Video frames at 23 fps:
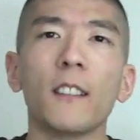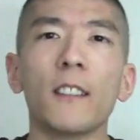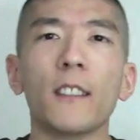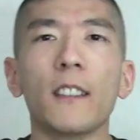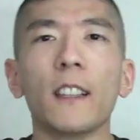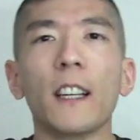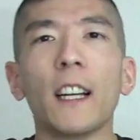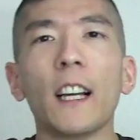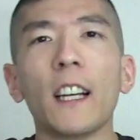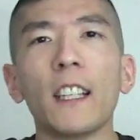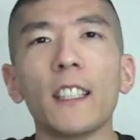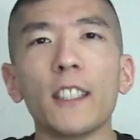
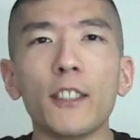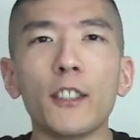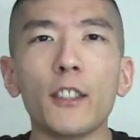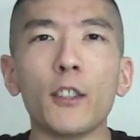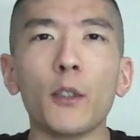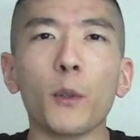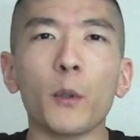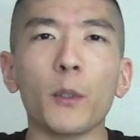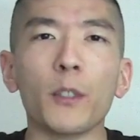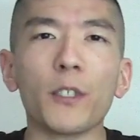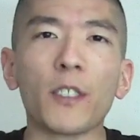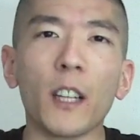Yeah, you
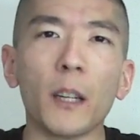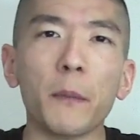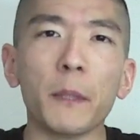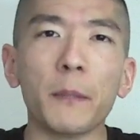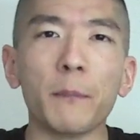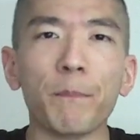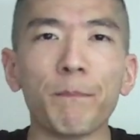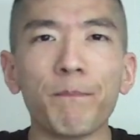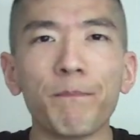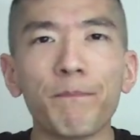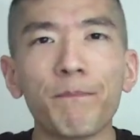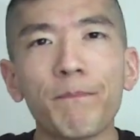knew it was coming.
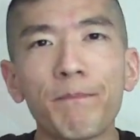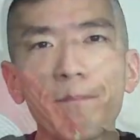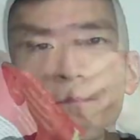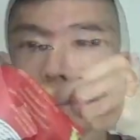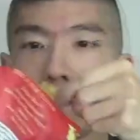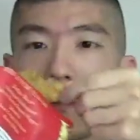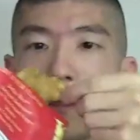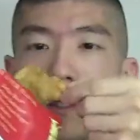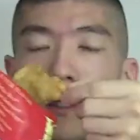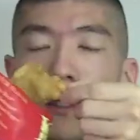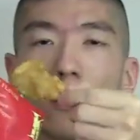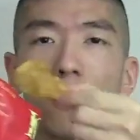
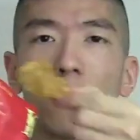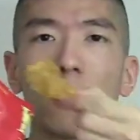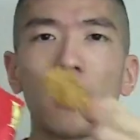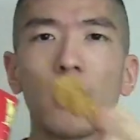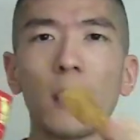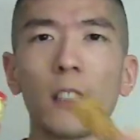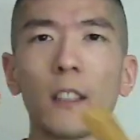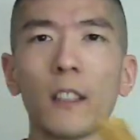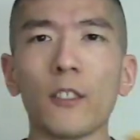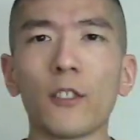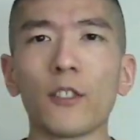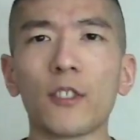
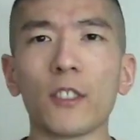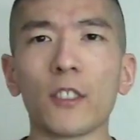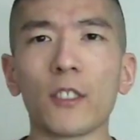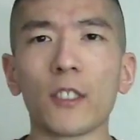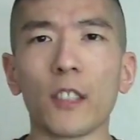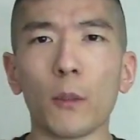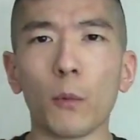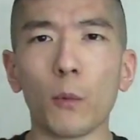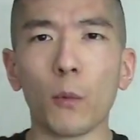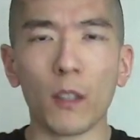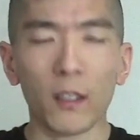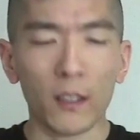Alright, let's just
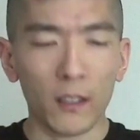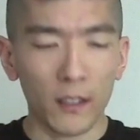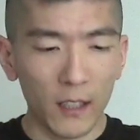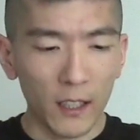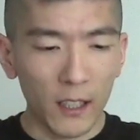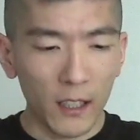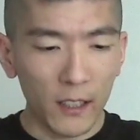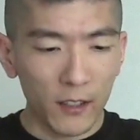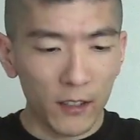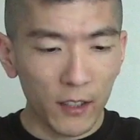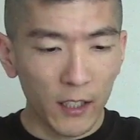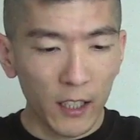get one of
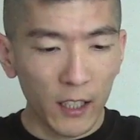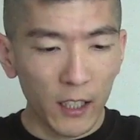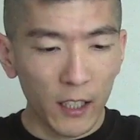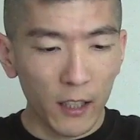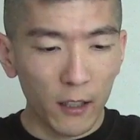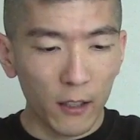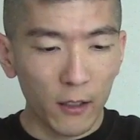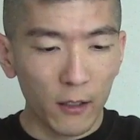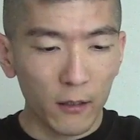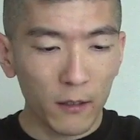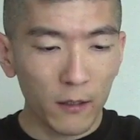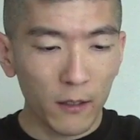these
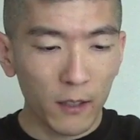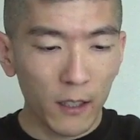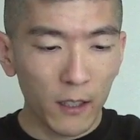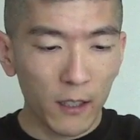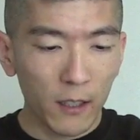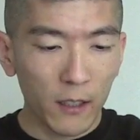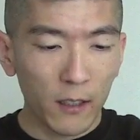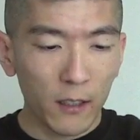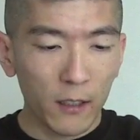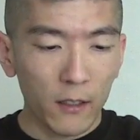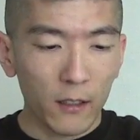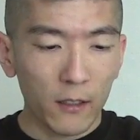here.
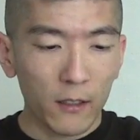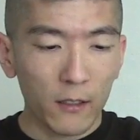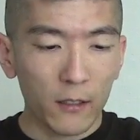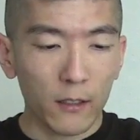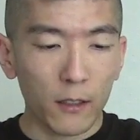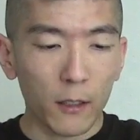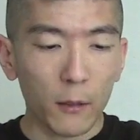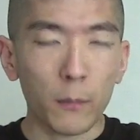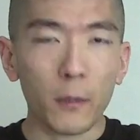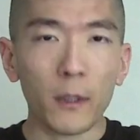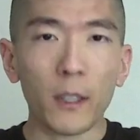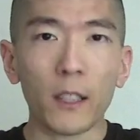
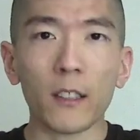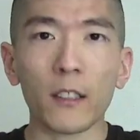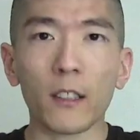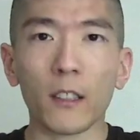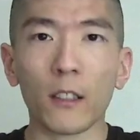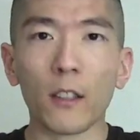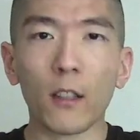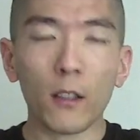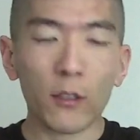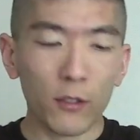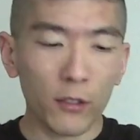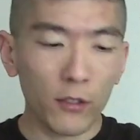Dip it in the
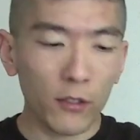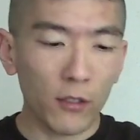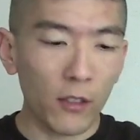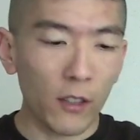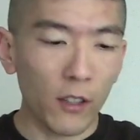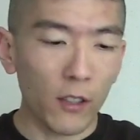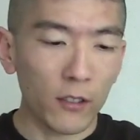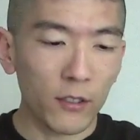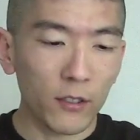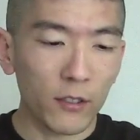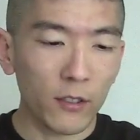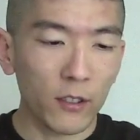ghost
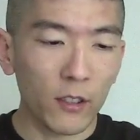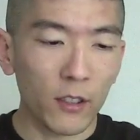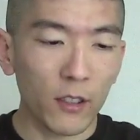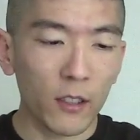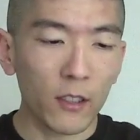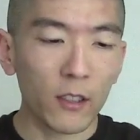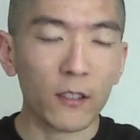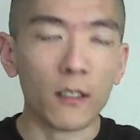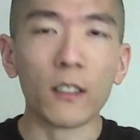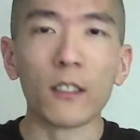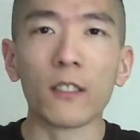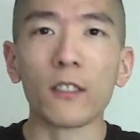
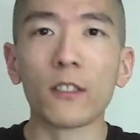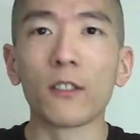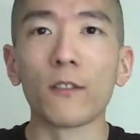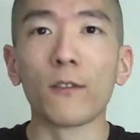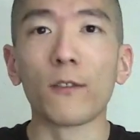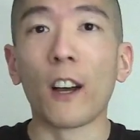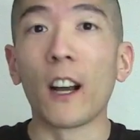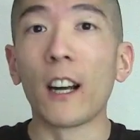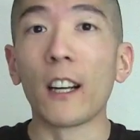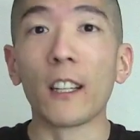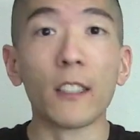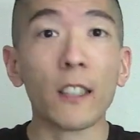salsa, and let's
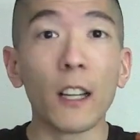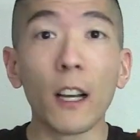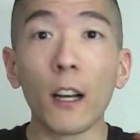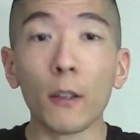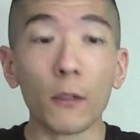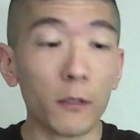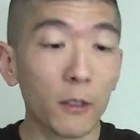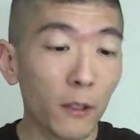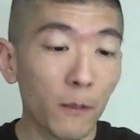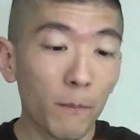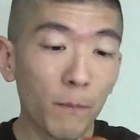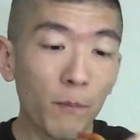find out.